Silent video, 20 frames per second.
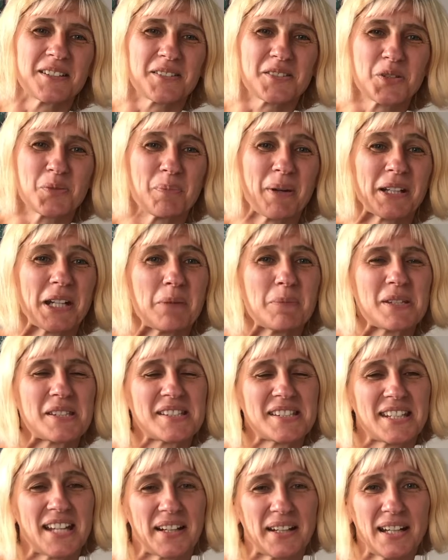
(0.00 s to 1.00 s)
So my name is
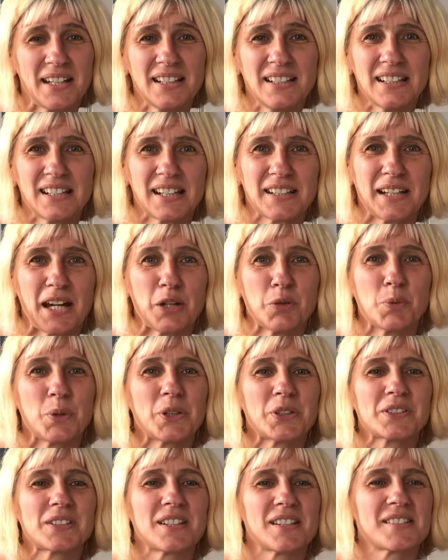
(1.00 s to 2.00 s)
Jana and I
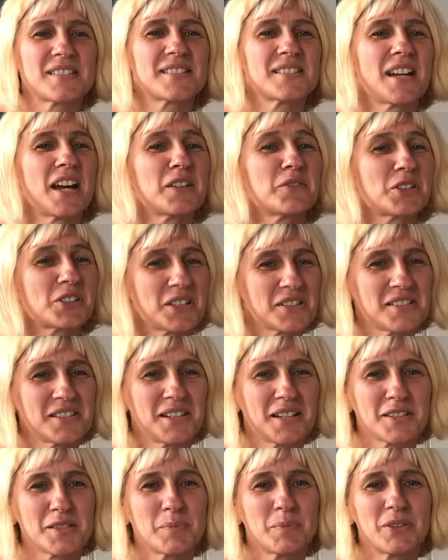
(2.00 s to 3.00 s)
work as Advocacy
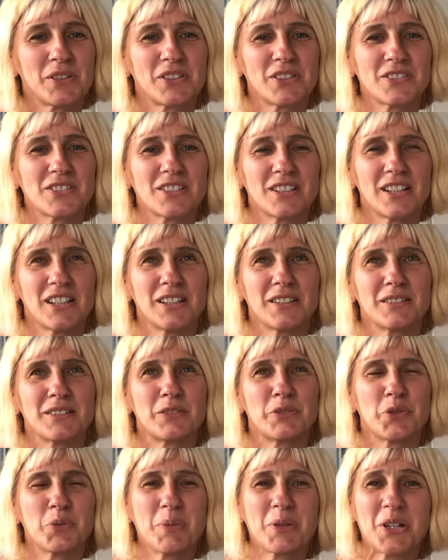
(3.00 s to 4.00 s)
Expert in
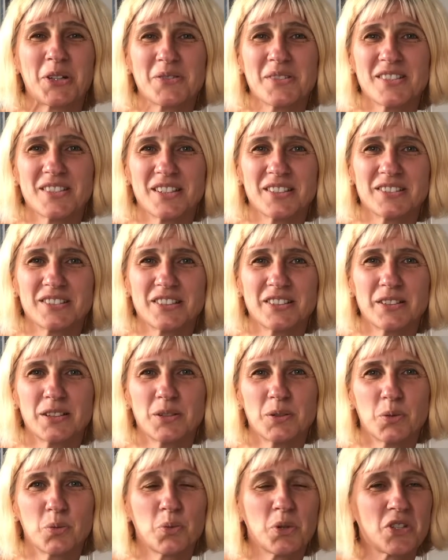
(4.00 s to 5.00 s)
Rubikon
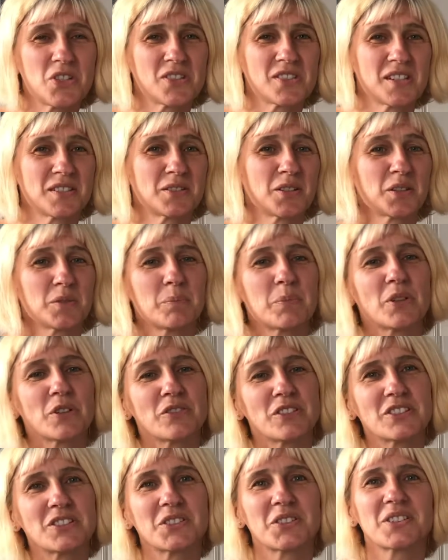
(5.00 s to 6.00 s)
Centrum, which is a
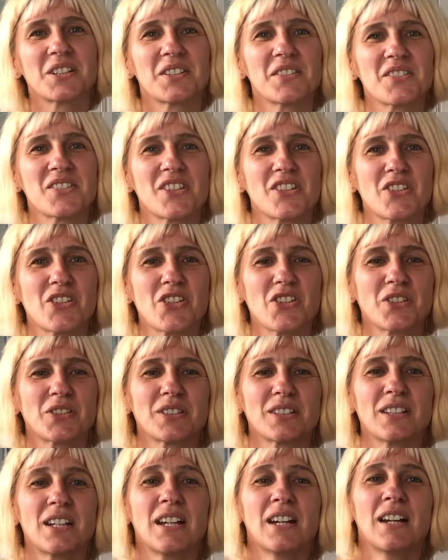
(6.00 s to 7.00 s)
non-profit
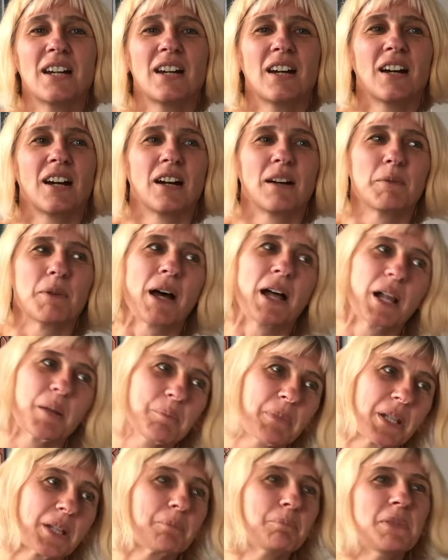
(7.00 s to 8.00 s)
organization
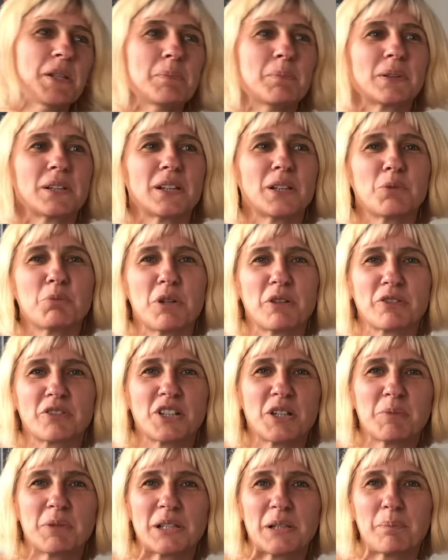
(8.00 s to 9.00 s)
helping people with
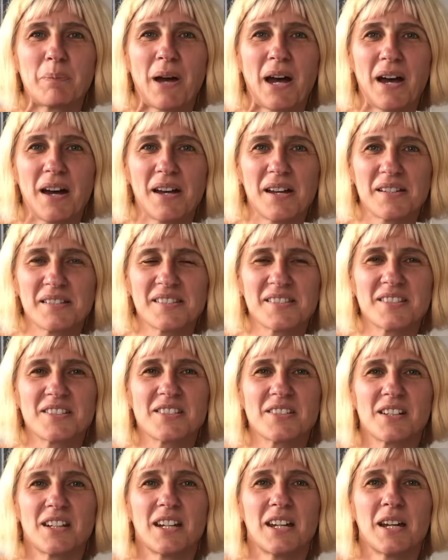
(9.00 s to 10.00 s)
criminal past,
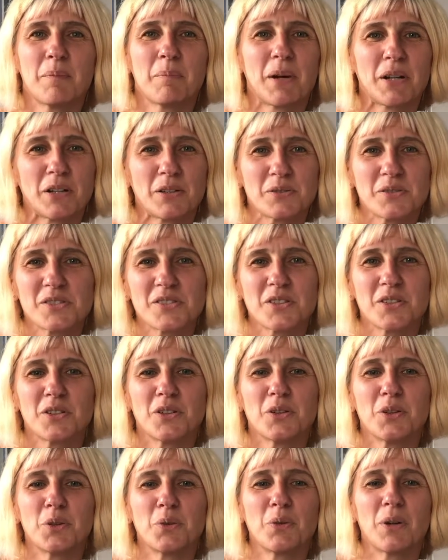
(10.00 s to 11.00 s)
but
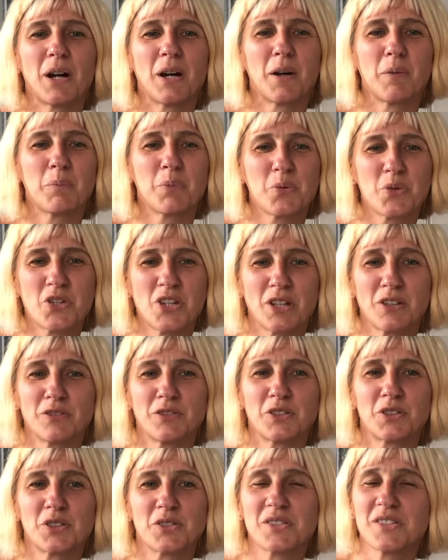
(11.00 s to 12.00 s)
also pushing
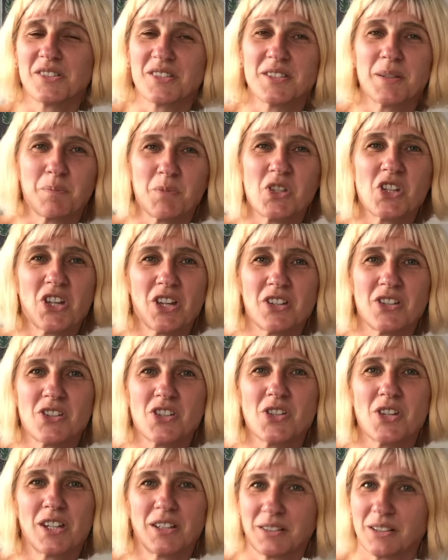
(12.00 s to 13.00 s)
for system
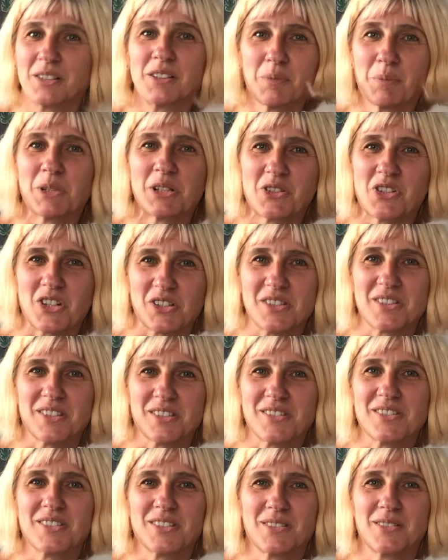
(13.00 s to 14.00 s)
change in criminal
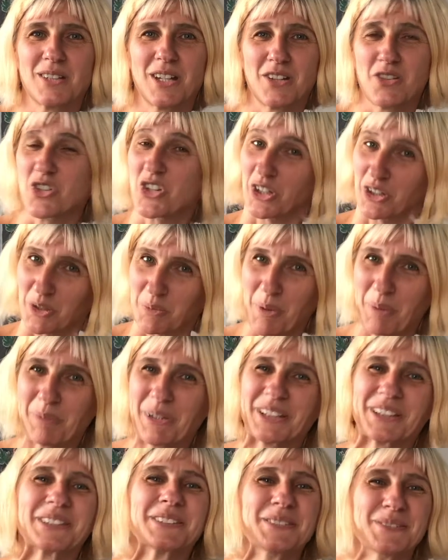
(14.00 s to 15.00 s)
justice in Czech Republic.